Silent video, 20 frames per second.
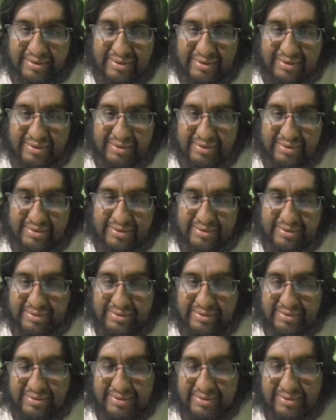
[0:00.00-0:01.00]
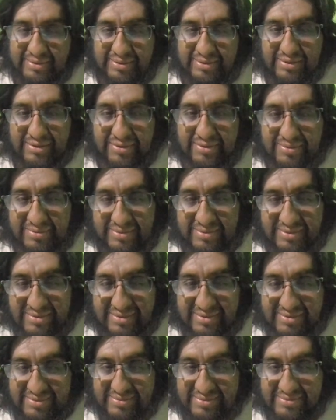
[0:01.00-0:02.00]
Um, you
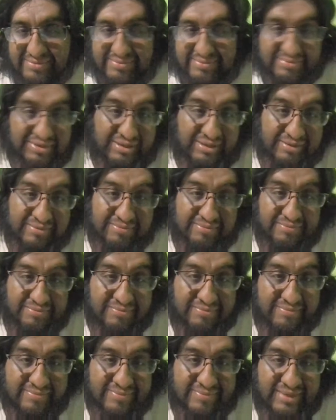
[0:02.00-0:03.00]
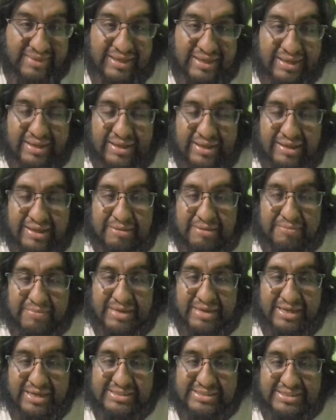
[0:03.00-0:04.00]
will
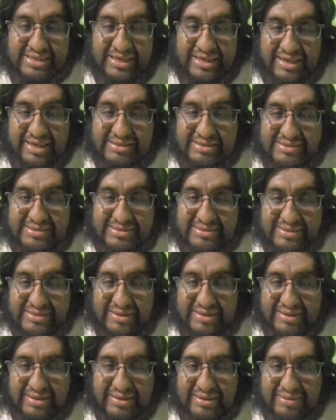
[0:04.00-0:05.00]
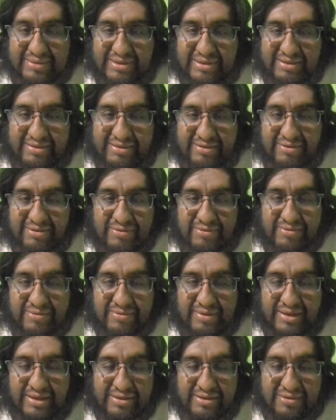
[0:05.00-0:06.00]
match x with
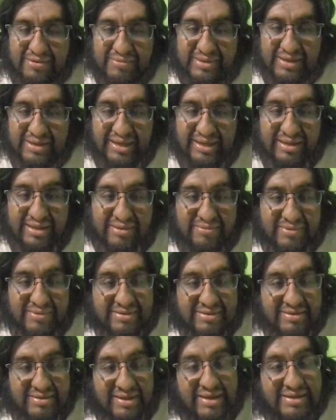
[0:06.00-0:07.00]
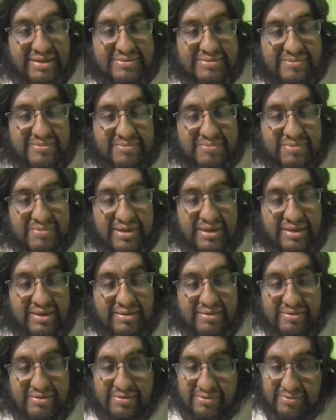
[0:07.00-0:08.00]
2, and you will end with x
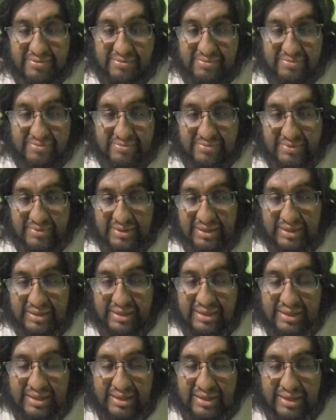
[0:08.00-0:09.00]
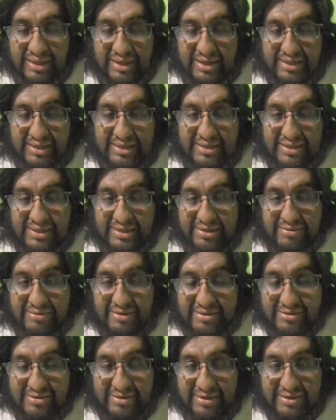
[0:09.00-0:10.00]
being 2. And in here
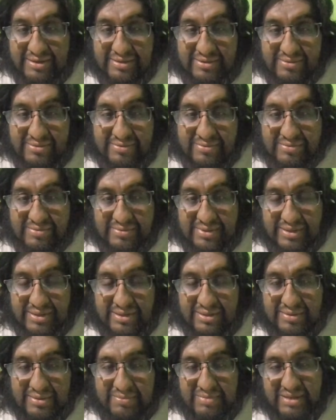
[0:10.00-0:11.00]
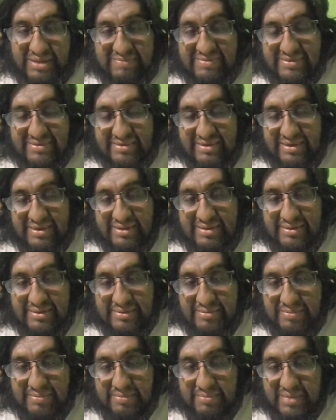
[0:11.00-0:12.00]
you're trying to bit
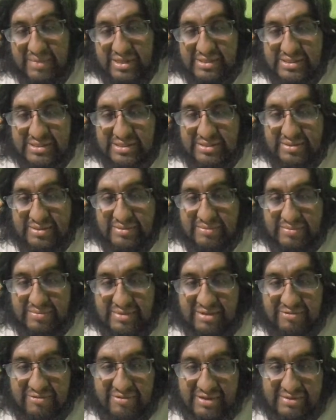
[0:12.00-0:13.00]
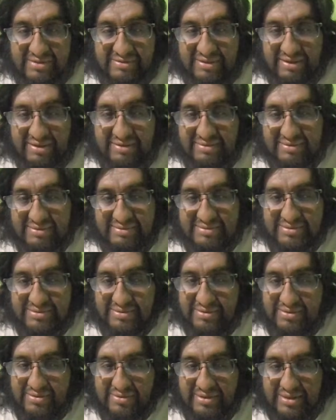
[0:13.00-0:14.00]
string matching different sizes,
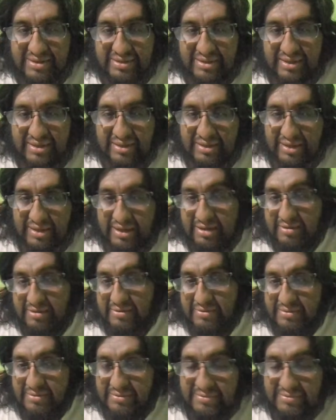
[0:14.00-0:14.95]
so you get an error.